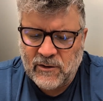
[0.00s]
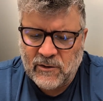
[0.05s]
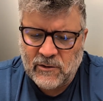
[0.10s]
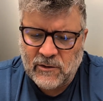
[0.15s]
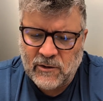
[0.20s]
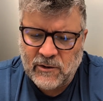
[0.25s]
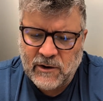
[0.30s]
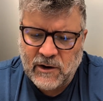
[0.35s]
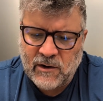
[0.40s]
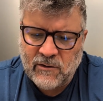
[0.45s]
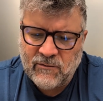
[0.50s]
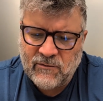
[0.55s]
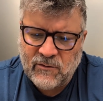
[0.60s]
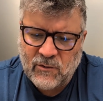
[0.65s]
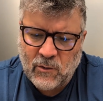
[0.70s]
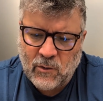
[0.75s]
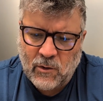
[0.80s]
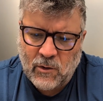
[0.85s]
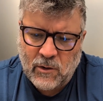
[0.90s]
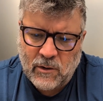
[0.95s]
they're looking
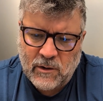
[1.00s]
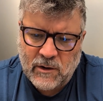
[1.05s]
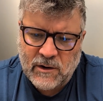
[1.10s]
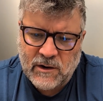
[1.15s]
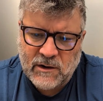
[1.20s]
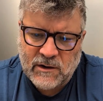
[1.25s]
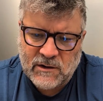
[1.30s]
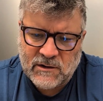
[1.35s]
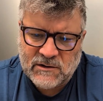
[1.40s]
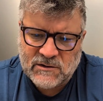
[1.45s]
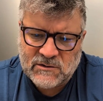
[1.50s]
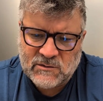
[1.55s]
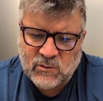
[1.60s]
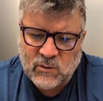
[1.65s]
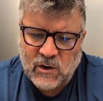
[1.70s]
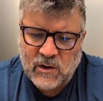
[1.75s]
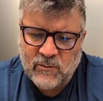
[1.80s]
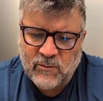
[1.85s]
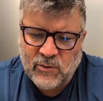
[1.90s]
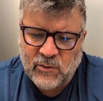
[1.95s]
for is
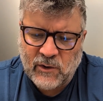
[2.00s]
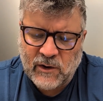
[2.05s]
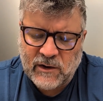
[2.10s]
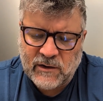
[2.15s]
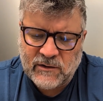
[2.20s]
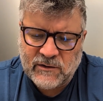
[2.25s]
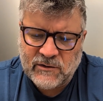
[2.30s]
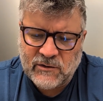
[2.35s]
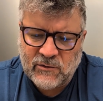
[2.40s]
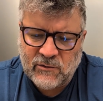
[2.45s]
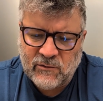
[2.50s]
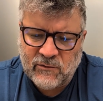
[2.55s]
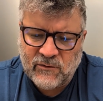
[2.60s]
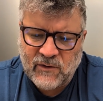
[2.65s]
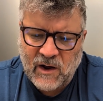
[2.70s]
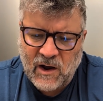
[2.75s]
1.25.